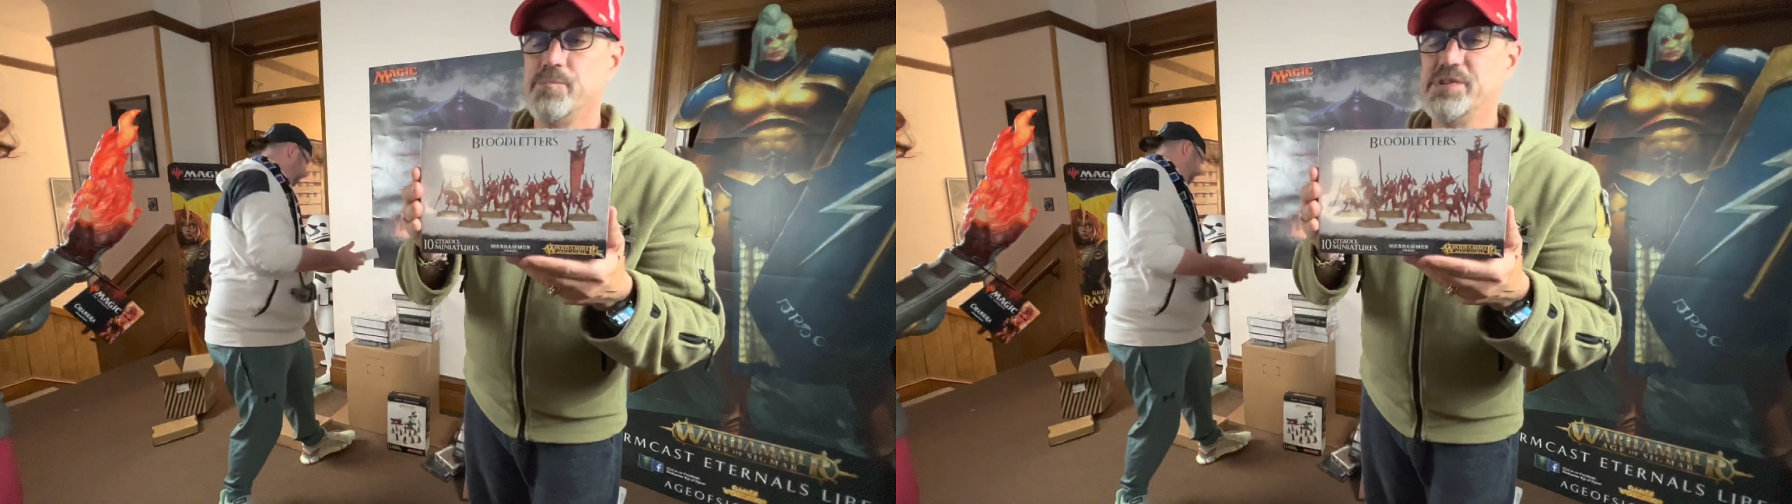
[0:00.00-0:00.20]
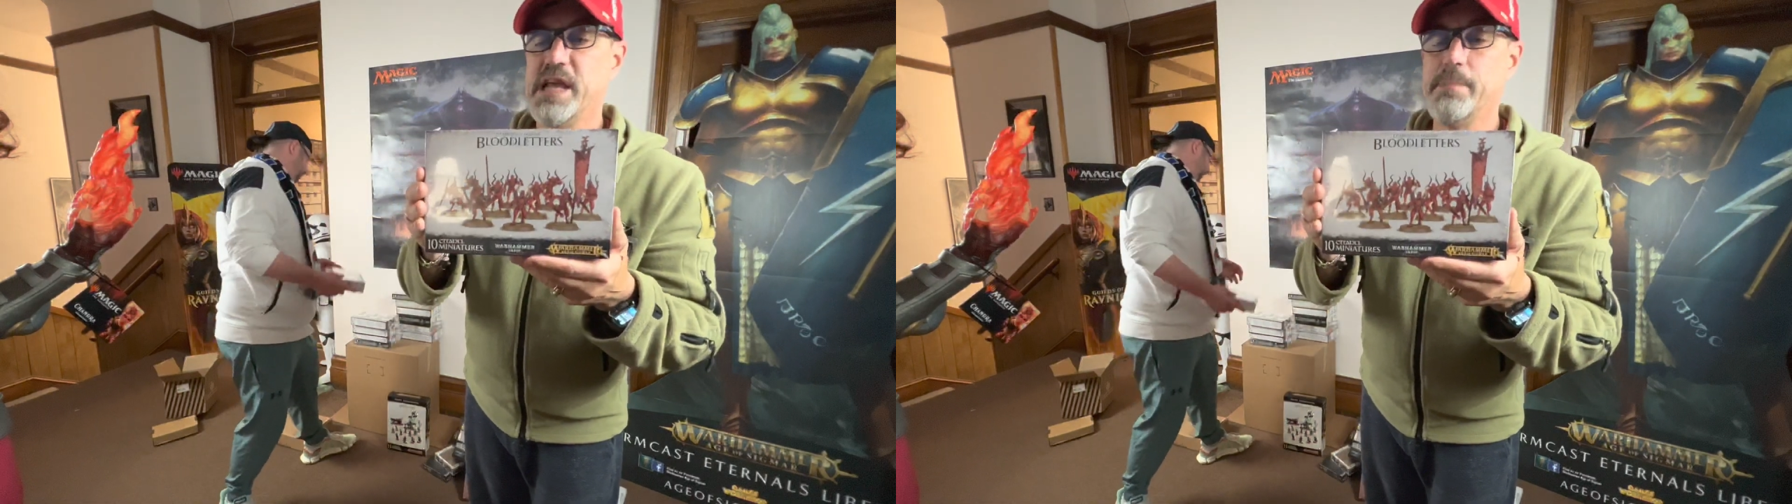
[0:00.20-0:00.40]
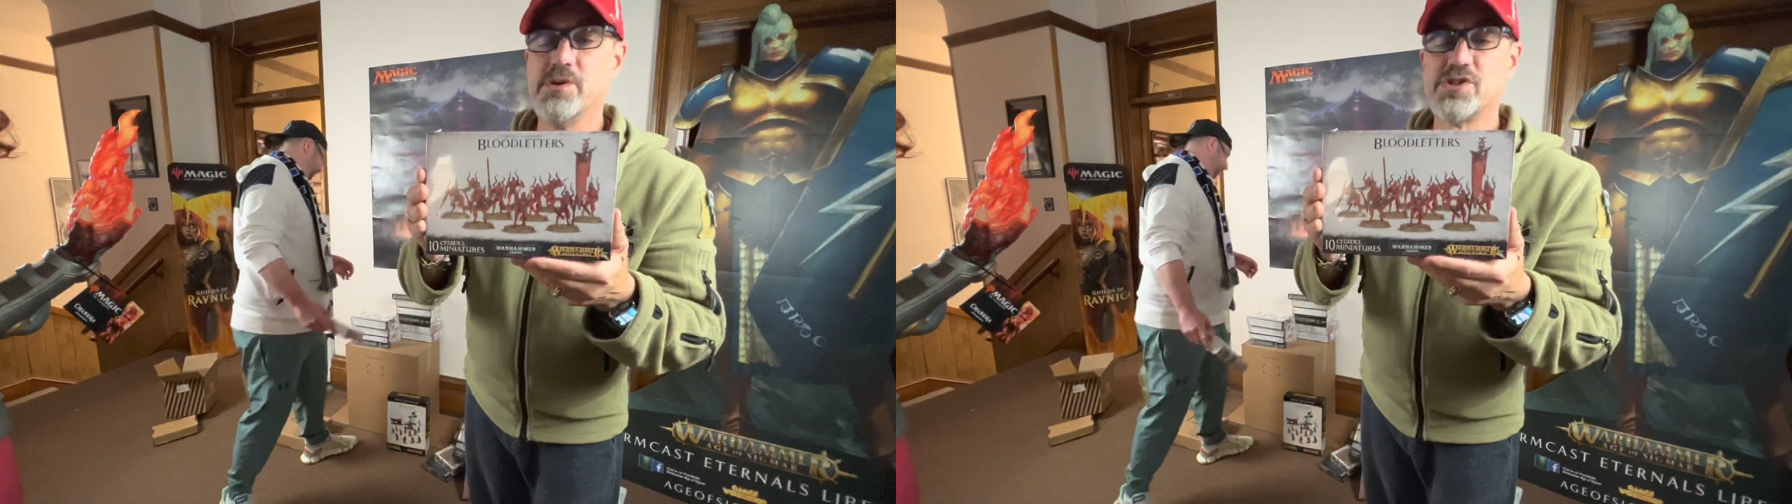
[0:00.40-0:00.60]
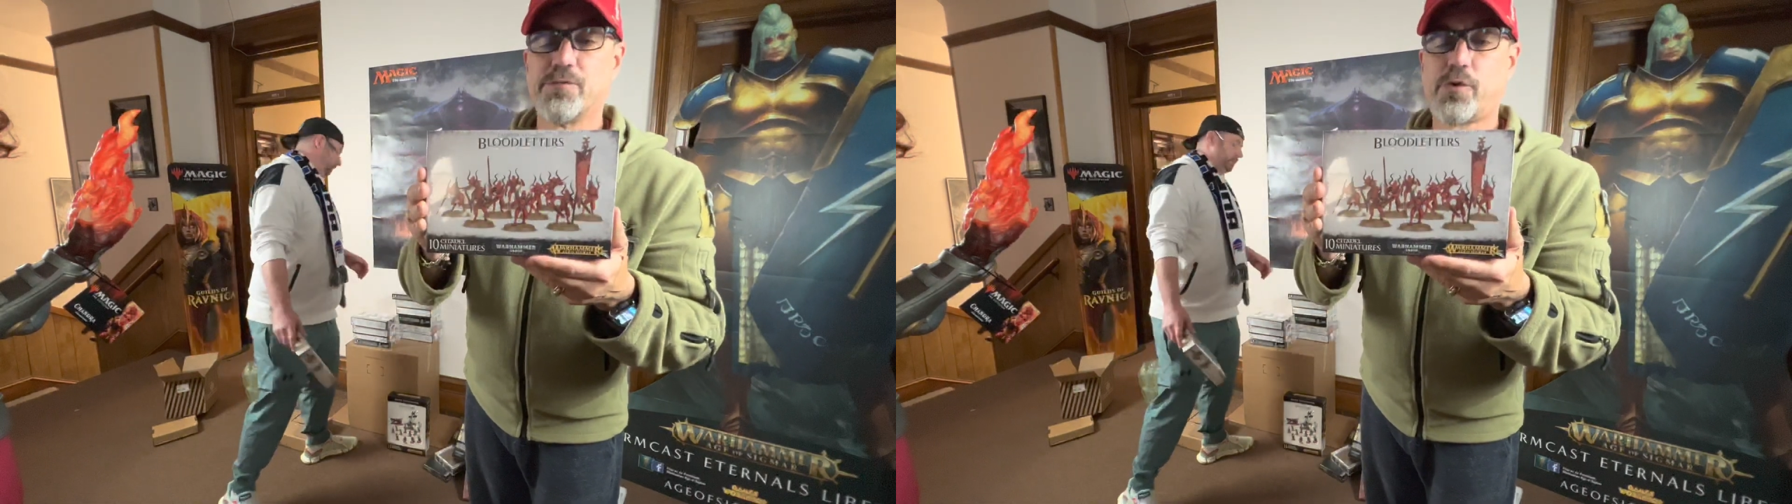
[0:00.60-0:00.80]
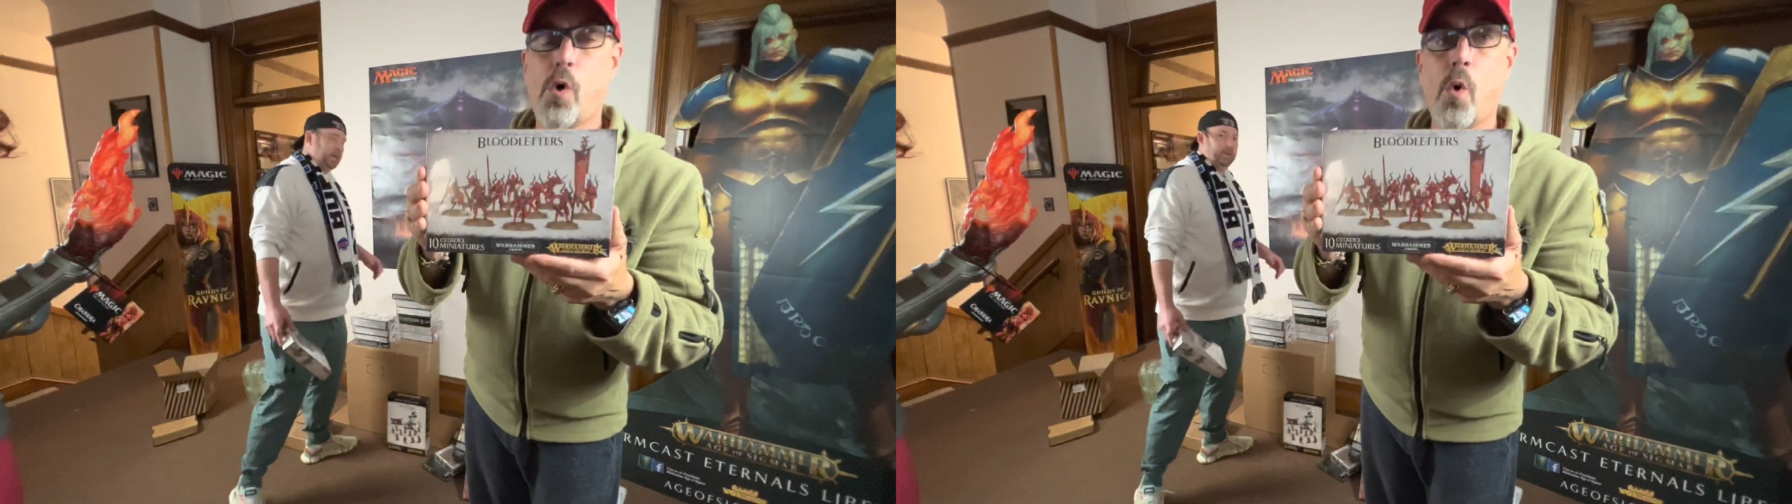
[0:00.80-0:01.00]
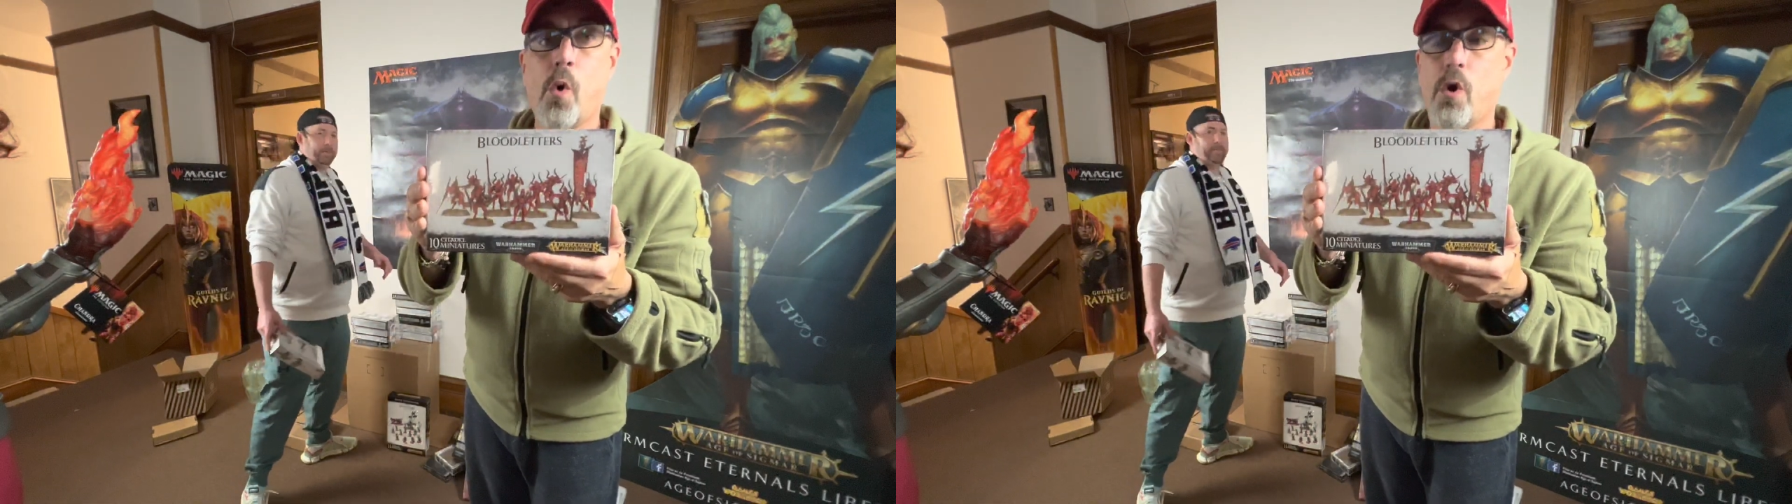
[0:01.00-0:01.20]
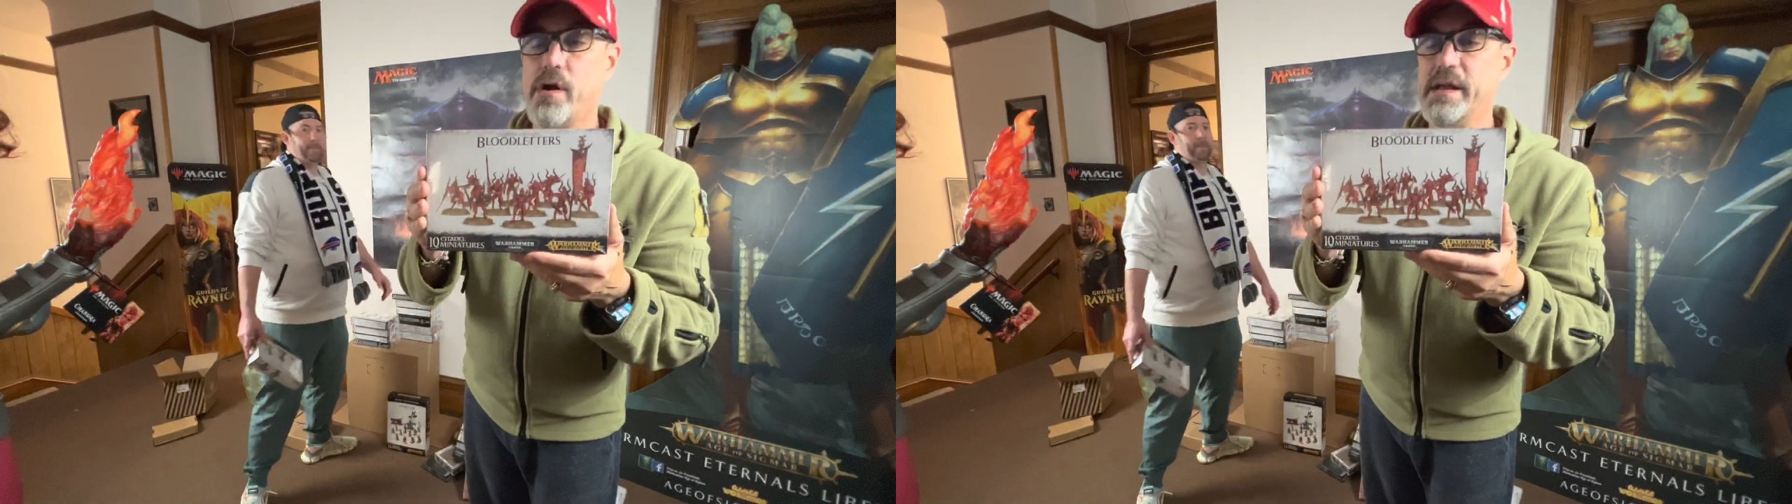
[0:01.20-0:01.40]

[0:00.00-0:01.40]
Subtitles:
Demons of Khorne.